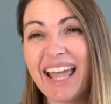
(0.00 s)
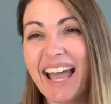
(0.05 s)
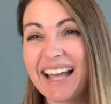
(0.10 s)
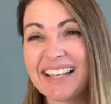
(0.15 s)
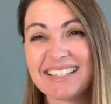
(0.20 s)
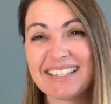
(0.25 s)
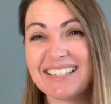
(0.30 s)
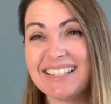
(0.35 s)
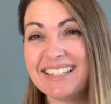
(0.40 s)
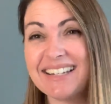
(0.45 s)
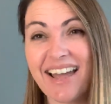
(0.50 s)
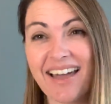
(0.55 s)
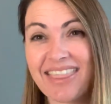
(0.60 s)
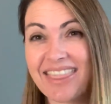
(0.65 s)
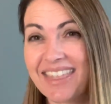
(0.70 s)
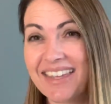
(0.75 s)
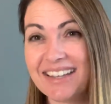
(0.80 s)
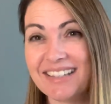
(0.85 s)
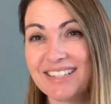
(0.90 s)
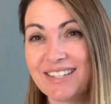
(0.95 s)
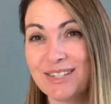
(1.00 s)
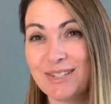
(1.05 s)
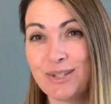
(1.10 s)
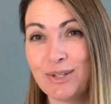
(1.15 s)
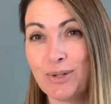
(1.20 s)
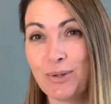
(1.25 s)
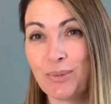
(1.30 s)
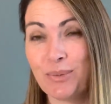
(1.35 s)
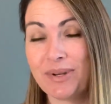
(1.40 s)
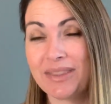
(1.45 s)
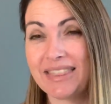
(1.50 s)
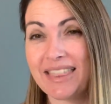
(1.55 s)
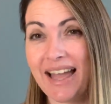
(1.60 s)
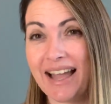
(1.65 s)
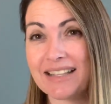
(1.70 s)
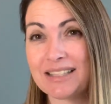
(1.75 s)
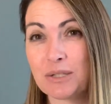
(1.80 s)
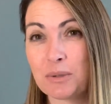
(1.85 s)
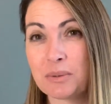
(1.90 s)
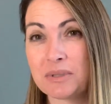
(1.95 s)
has nothing to do with
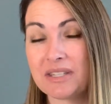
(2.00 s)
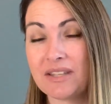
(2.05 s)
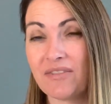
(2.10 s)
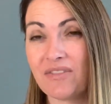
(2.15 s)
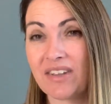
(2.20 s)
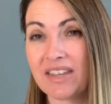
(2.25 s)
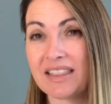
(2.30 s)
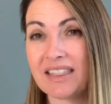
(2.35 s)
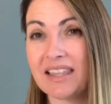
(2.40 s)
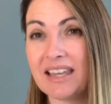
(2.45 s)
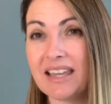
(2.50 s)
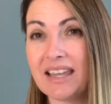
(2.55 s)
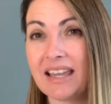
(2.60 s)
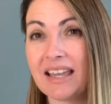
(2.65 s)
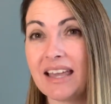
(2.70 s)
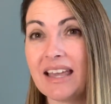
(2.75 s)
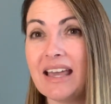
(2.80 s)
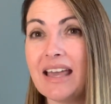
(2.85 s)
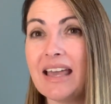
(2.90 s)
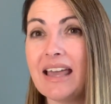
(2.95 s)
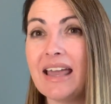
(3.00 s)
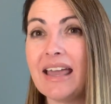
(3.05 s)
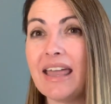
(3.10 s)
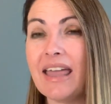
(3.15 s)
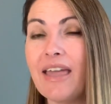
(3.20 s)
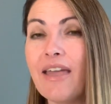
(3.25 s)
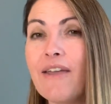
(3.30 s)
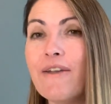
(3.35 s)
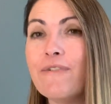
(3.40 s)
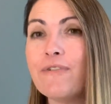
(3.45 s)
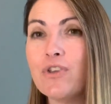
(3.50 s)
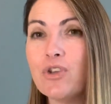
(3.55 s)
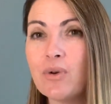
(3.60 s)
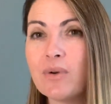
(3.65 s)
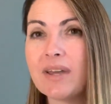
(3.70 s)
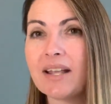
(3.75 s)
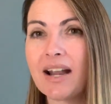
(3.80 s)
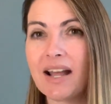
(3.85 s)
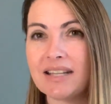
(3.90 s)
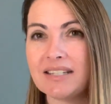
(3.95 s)
that specific thing. If you
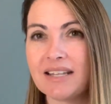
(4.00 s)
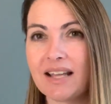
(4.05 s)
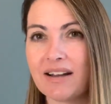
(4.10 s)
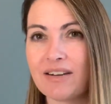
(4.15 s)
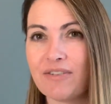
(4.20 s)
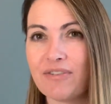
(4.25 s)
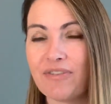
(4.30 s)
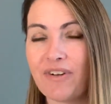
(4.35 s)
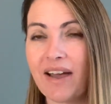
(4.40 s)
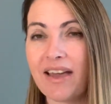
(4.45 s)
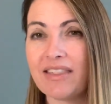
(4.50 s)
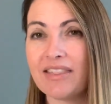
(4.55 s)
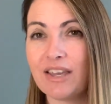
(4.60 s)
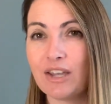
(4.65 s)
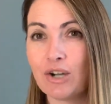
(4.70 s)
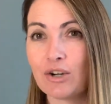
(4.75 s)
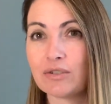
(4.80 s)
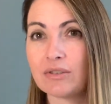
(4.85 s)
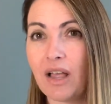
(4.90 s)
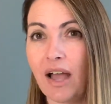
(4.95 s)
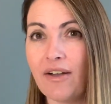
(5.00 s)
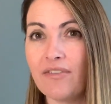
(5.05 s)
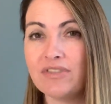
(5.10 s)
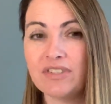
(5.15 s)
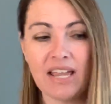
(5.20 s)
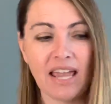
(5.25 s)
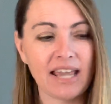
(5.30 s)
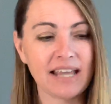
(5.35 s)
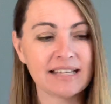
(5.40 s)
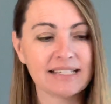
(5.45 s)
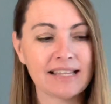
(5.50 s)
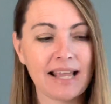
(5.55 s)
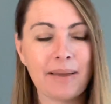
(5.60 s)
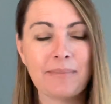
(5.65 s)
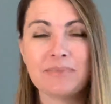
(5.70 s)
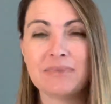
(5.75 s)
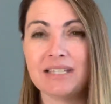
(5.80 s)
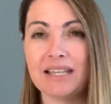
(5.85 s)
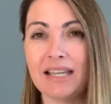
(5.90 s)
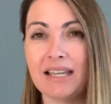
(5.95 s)
can identify that your love tank is
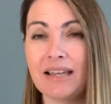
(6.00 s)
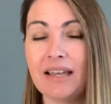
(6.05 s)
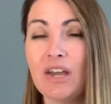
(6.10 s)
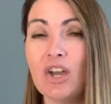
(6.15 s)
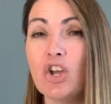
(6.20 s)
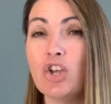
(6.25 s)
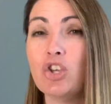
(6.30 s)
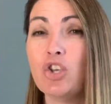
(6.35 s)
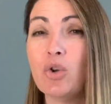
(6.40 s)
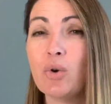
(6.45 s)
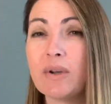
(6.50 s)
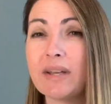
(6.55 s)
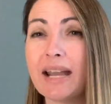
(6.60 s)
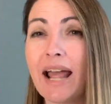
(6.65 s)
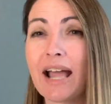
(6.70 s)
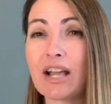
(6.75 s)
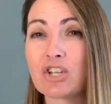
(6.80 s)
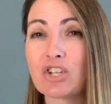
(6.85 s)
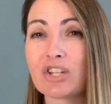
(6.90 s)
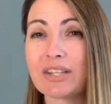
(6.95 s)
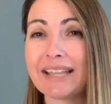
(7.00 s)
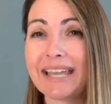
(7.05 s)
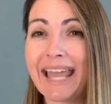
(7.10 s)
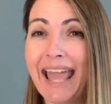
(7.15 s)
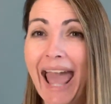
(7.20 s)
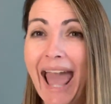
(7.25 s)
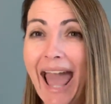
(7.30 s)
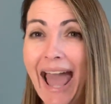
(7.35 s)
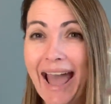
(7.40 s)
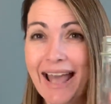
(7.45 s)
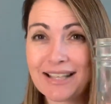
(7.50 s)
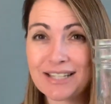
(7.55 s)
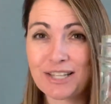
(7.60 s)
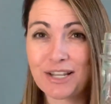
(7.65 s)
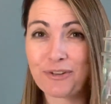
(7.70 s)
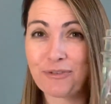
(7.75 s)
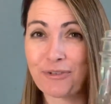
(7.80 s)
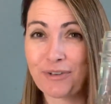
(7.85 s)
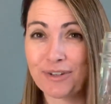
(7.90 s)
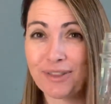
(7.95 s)
empty, you can actually
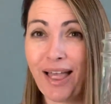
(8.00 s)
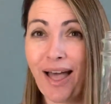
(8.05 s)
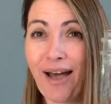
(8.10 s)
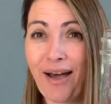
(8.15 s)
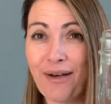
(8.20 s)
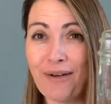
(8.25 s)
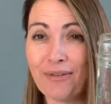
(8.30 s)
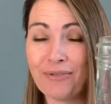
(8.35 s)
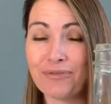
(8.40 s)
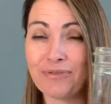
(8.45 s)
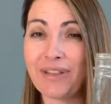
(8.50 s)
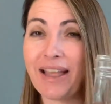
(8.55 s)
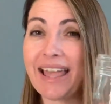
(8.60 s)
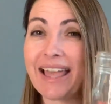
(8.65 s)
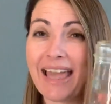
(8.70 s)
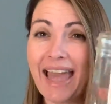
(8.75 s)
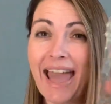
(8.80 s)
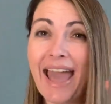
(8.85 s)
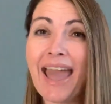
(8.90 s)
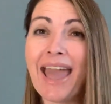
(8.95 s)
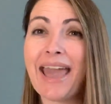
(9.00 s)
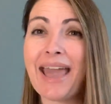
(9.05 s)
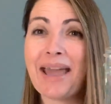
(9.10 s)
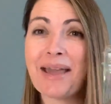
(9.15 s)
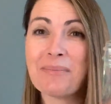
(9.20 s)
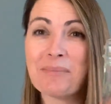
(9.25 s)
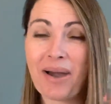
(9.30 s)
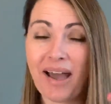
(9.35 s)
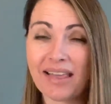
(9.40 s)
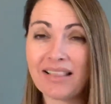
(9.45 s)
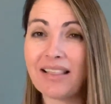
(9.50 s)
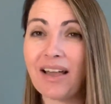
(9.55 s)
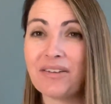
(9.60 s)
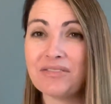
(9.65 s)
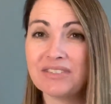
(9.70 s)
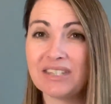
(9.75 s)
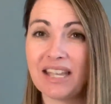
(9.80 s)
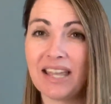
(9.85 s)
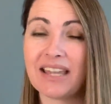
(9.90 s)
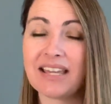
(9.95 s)
ask for love, like, "Hey, my
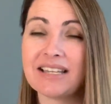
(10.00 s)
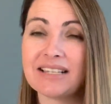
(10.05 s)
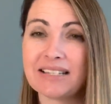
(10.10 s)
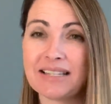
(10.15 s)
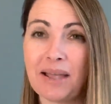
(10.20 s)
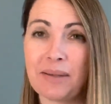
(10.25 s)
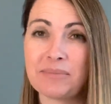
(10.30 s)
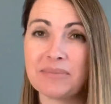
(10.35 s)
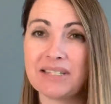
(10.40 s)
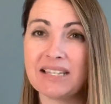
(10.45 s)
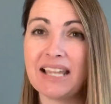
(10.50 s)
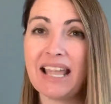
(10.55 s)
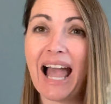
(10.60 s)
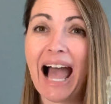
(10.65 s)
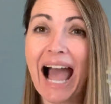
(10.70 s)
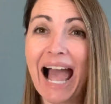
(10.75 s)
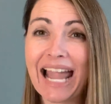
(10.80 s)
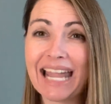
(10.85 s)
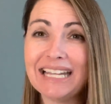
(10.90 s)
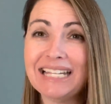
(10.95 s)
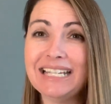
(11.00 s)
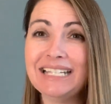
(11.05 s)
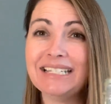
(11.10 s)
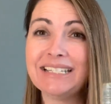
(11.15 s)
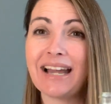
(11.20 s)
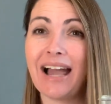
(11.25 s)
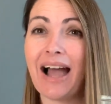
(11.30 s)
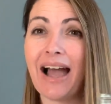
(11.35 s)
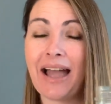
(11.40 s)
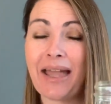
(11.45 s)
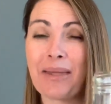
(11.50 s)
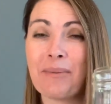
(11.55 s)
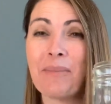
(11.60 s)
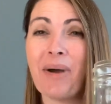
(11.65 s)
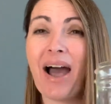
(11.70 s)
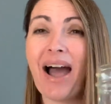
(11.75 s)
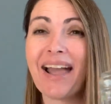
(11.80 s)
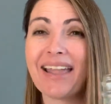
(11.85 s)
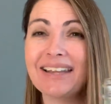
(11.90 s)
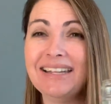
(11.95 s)
love tank is empty. I need time.
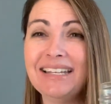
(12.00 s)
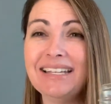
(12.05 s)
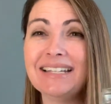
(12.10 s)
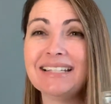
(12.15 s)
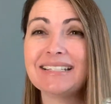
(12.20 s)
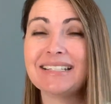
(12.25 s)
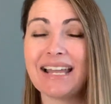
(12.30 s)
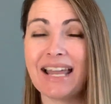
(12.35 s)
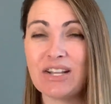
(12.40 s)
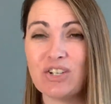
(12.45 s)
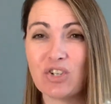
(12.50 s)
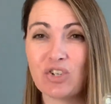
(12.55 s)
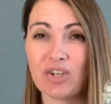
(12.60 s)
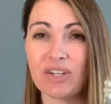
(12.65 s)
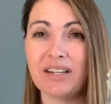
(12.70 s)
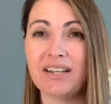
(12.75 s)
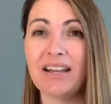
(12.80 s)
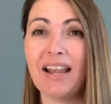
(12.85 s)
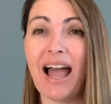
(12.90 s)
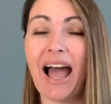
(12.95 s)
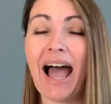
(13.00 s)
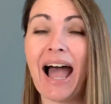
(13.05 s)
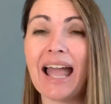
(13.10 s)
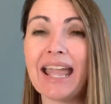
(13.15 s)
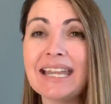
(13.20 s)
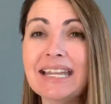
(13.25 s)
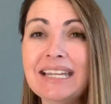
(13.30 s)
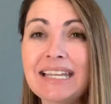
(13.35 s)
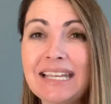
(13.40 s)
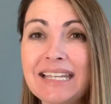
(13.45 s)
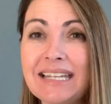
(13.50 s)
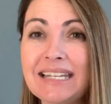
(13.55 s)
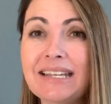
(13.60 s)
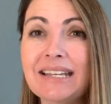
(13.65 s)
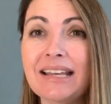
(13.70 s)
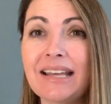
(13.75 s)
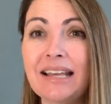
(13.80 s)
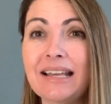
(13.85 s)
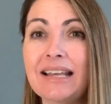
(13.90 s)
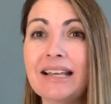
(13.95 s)
I need attention. I
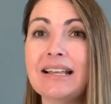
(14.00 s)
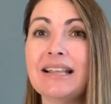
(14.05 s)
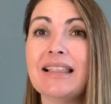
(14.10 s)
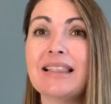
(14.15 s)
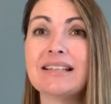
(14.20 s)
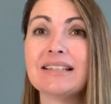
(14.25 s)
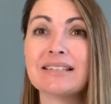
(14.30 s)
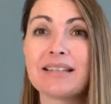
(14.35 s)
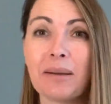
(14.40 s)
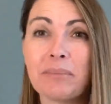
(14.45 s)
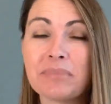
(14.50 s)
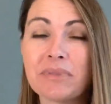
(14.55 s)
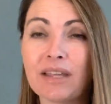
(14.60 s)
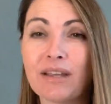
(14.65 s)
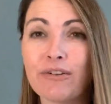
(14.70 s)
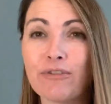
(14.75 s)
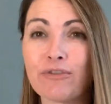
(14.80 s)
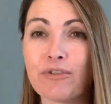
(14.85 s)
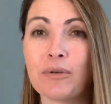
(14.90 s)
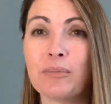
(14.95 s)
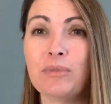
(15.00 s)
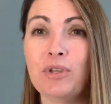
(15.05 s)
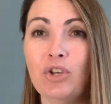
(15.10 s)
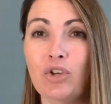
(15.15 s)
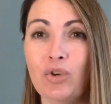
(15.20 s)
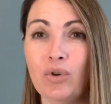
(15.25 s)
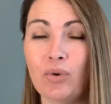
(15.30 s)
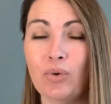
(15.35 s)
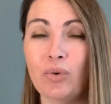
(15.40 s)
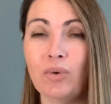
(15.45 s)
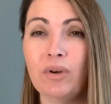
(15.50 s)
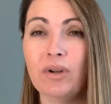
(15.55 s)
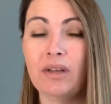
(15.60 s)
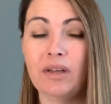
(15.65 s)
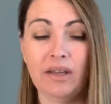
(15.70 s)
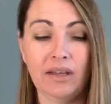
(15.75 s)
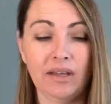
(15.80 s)
need something from you,"